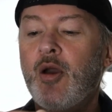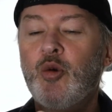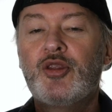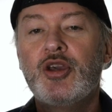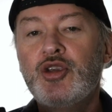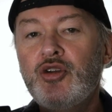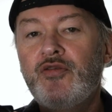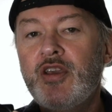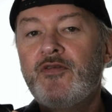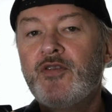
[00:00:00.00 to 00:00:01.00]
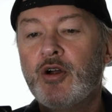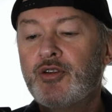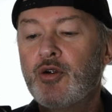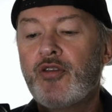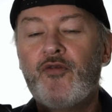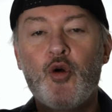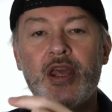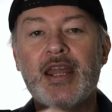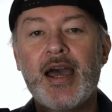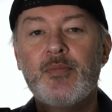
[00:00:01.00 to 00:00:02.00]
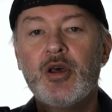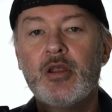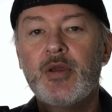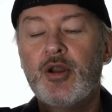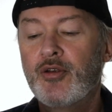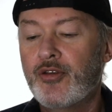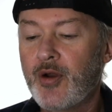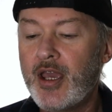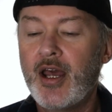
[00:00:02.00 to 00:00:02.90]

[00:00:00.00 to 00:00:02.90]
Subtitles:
with a UV filter with 49mm thread.